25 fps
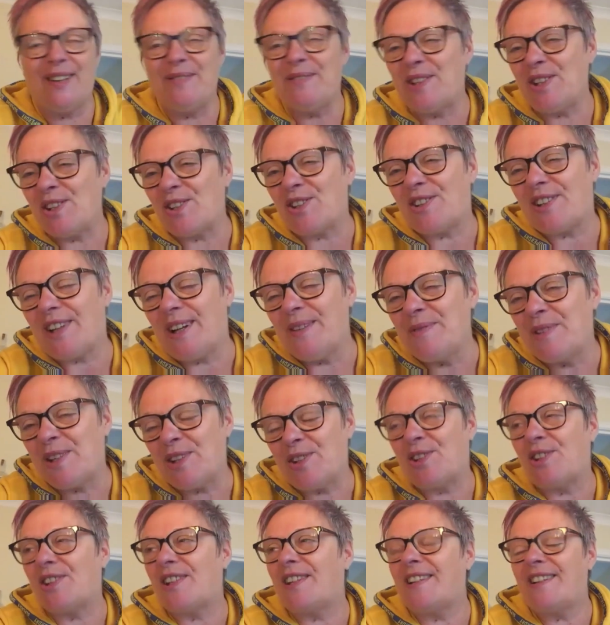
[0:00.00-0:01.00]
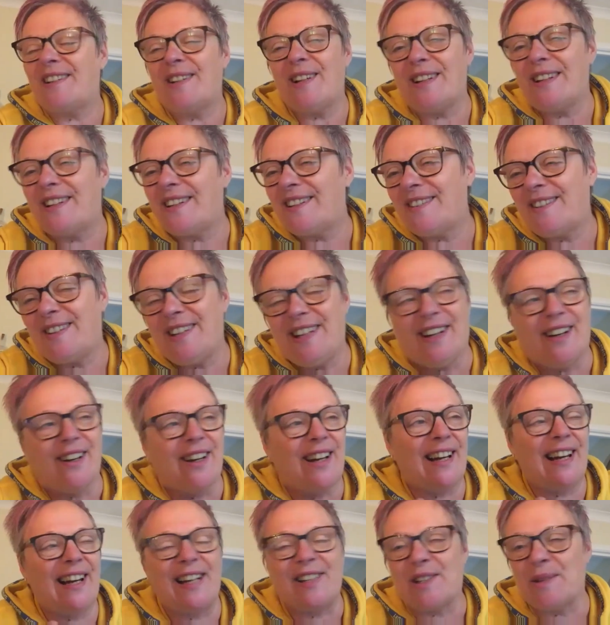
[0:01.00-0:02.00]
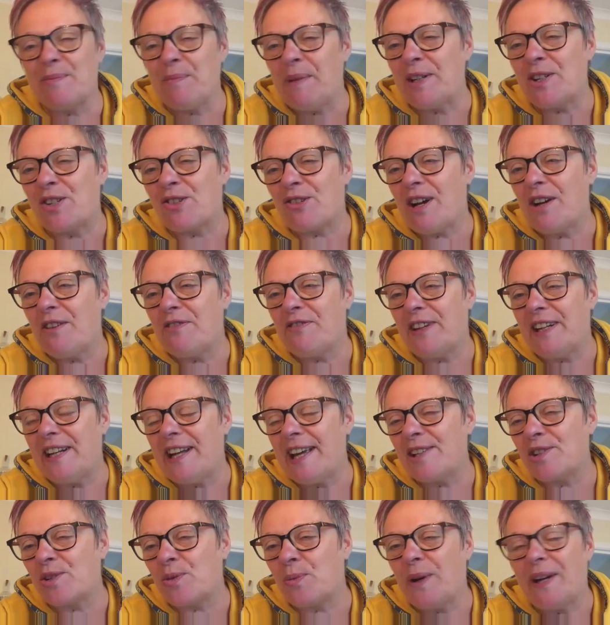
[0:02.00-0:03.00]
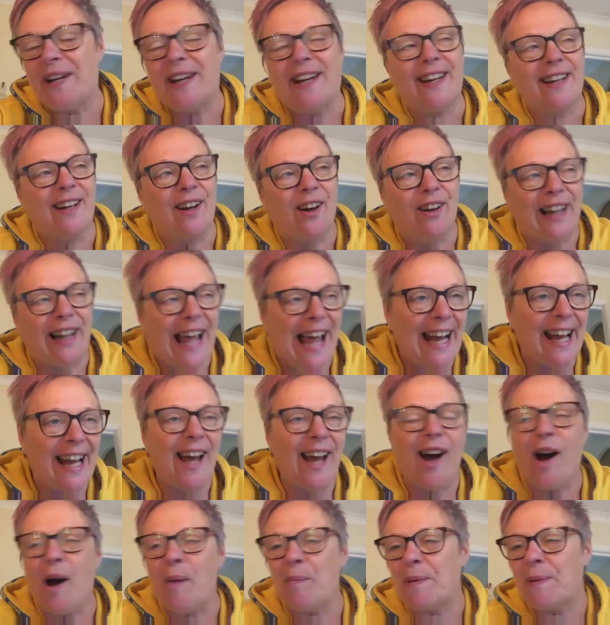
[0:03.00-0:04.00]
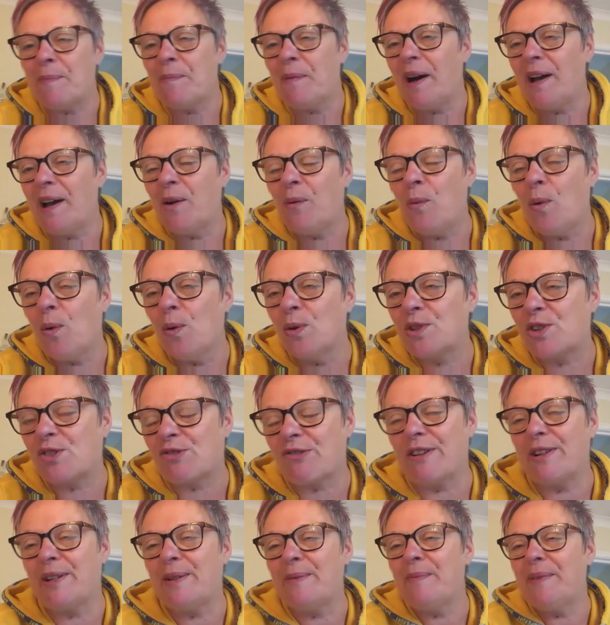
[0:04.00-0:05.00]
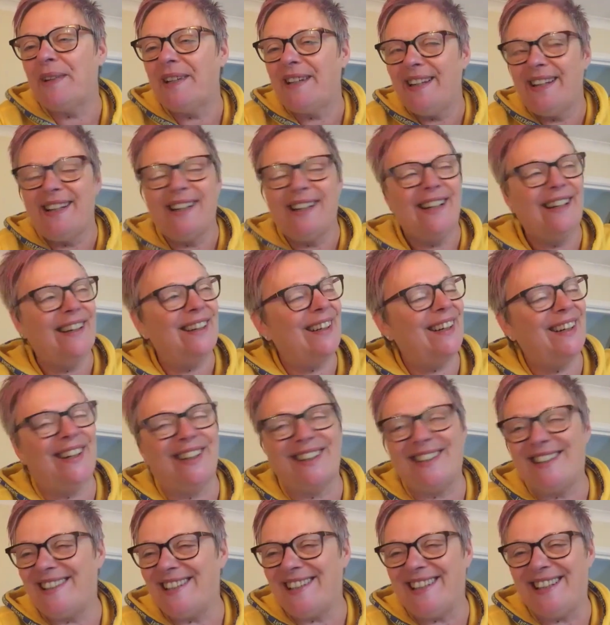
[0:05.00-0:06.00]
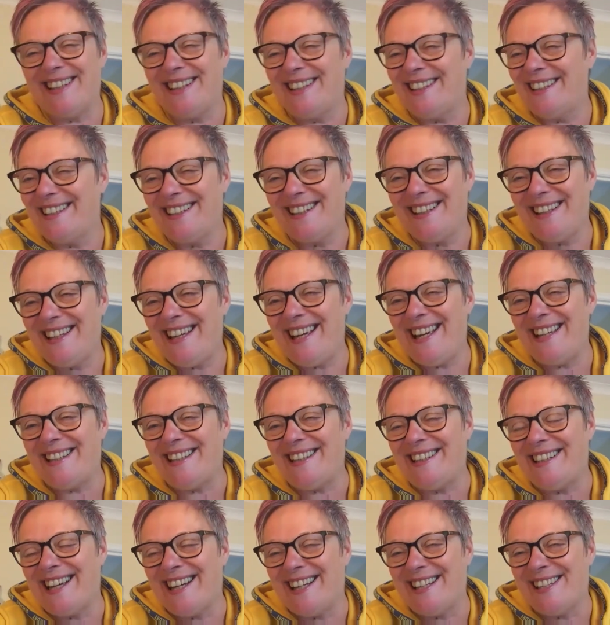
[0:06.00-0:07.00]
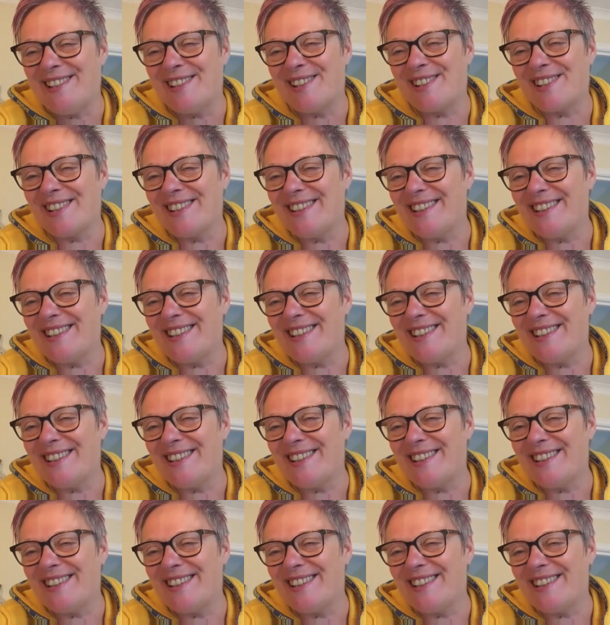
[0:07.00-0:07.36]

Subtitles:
I'm just, you know, collecting my trophy next week and I'll hang it up in my awards room. Oh, dear. Heady days.